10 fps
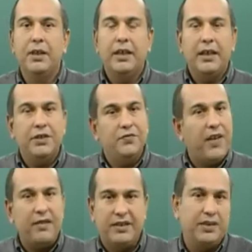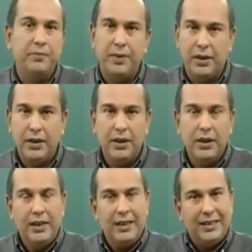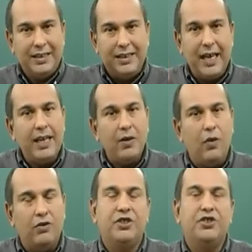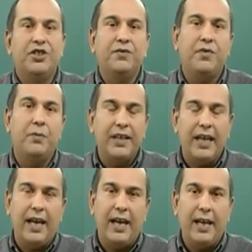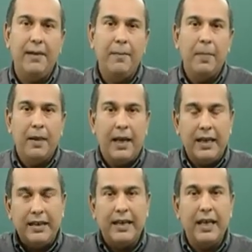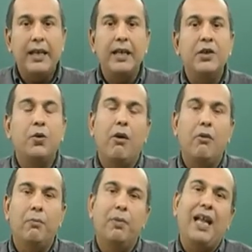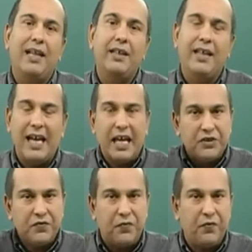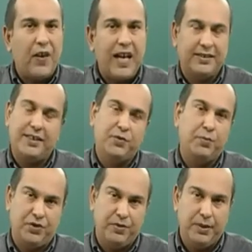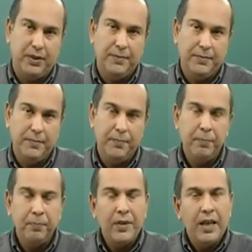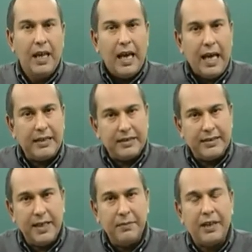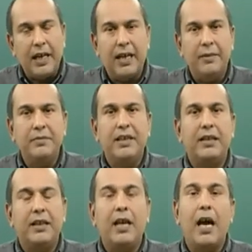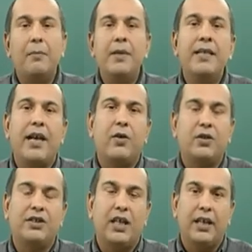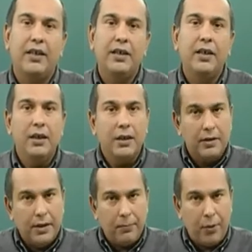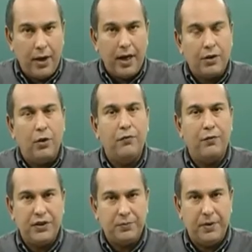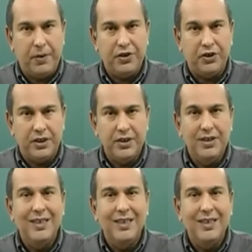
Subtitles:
is very simple. Get oxygen from the air and get it into our blood as fast as possible. At the same time, get the carbon dioxide, the product of respiration,